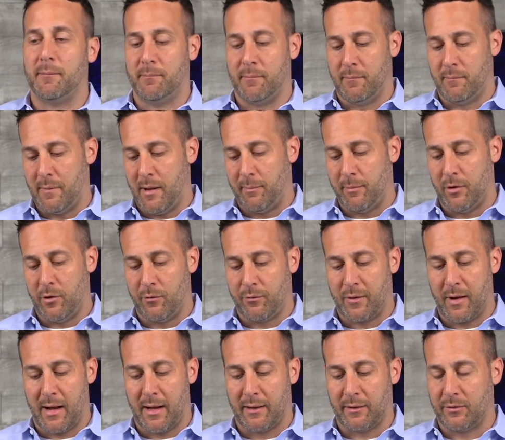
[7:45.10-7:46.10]
maybe you've
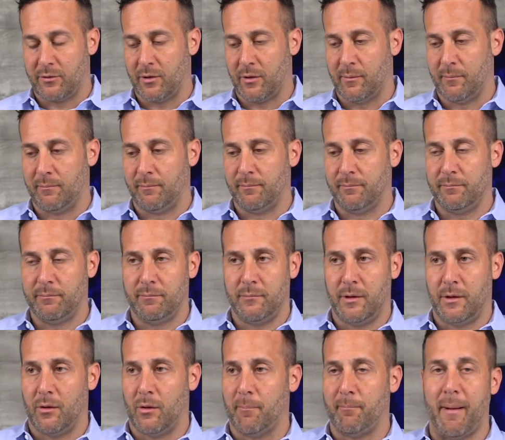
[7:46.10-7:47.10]
got some,
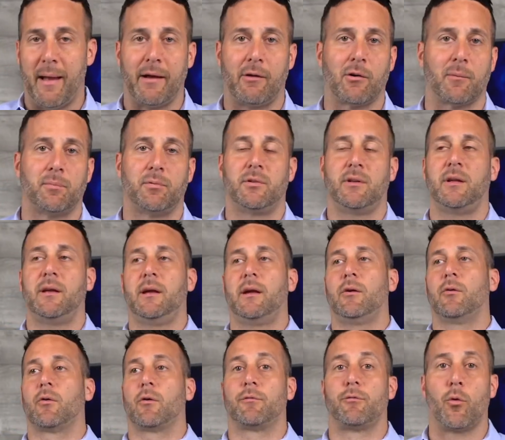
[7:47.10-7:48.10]
bankruptcy
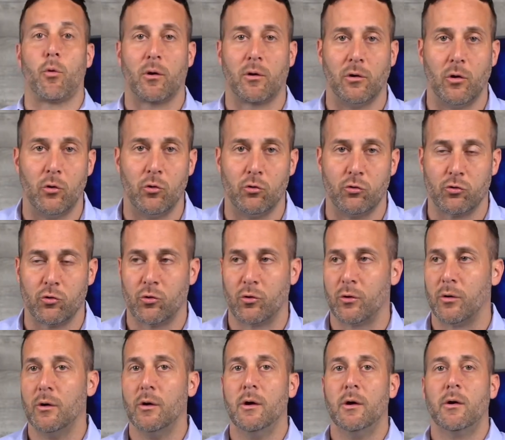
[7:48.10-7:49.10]
or a
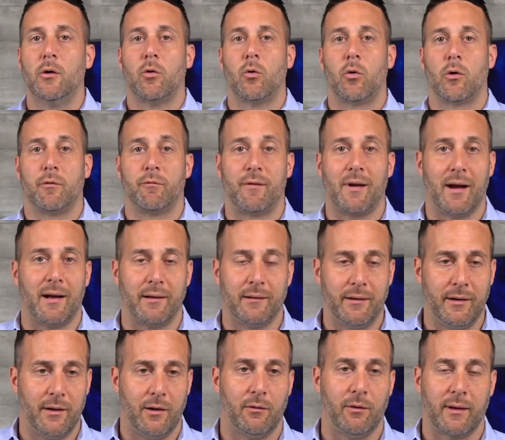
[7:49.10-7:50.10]
foreclosure, or you've got,
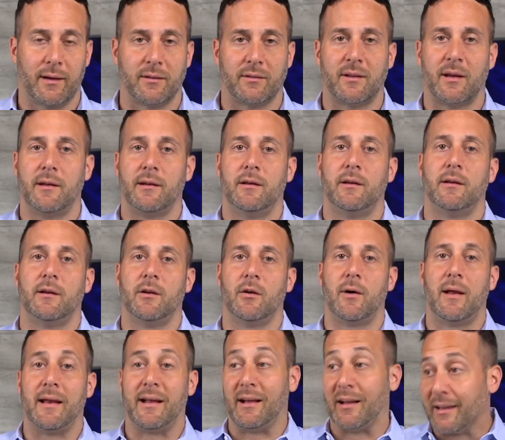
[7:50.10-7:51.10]
like I said,
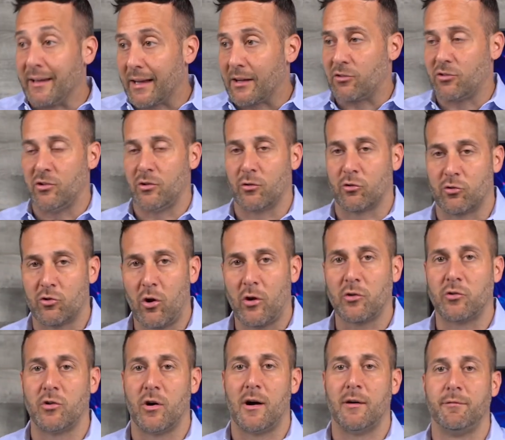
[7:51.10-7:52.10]
any collection or
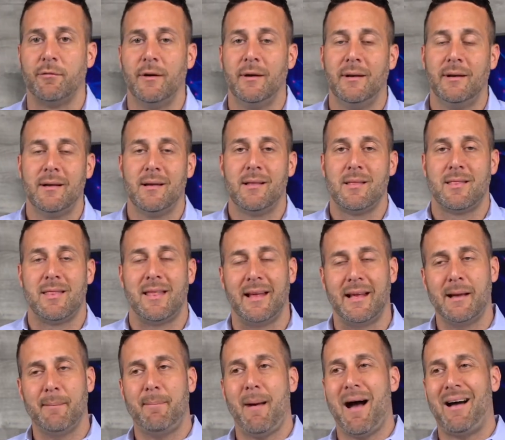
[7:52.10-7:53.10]
charge-off. Think
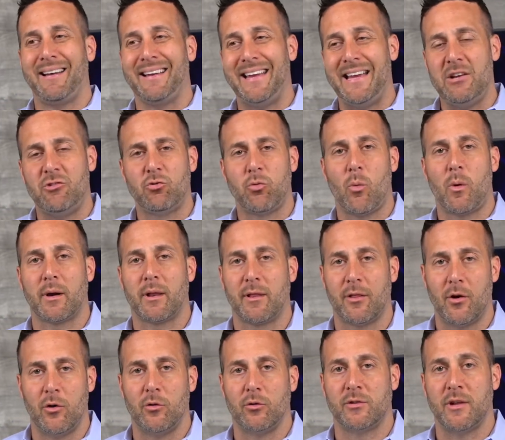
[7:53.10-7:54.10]
about each one of
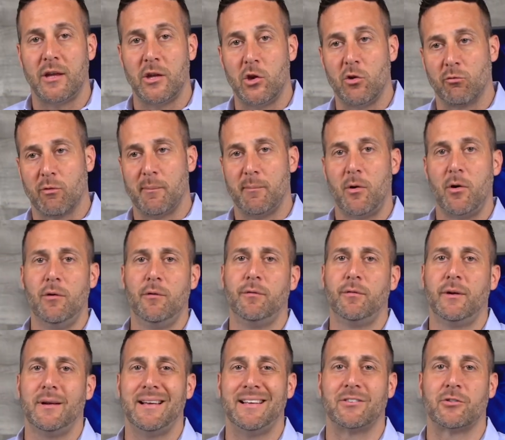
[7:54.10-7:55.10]
those that you remove
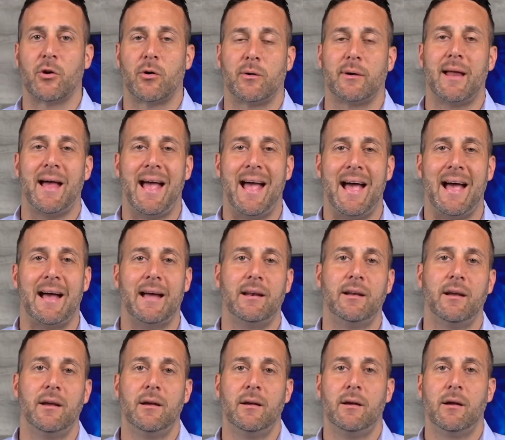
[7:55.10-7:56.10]
is going to
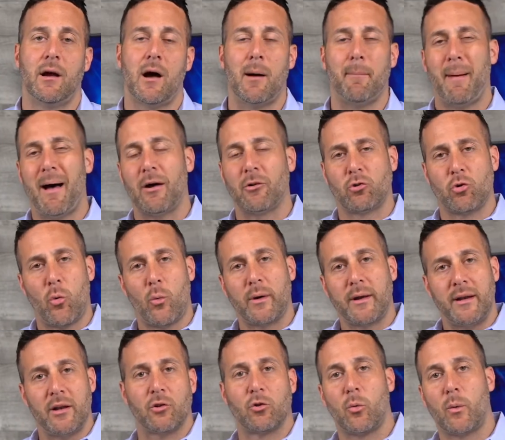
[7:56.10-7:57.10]
add about 20
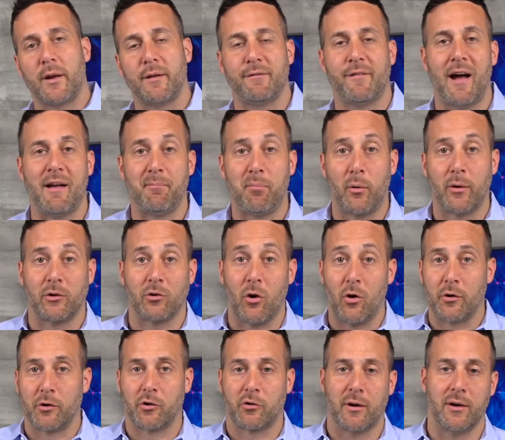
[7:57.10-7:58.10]
to 25 points on
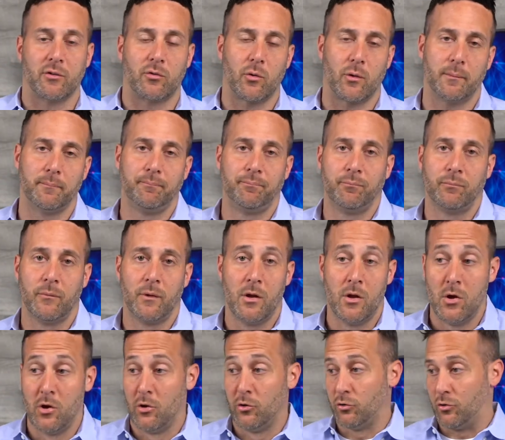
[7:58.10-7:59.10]
your credit score.
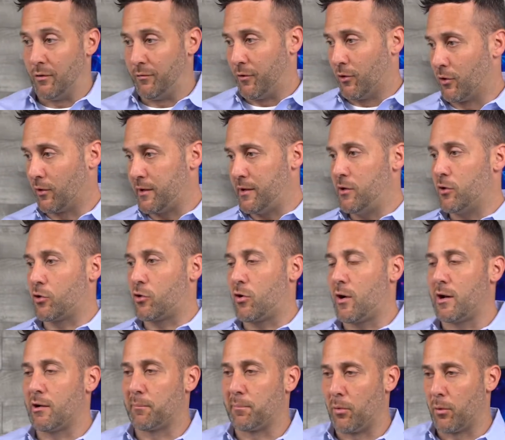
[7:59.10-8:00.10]
So if you're looking at your
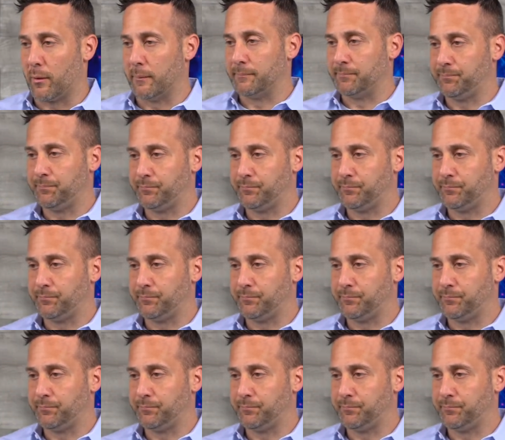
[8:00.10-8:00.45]
credit report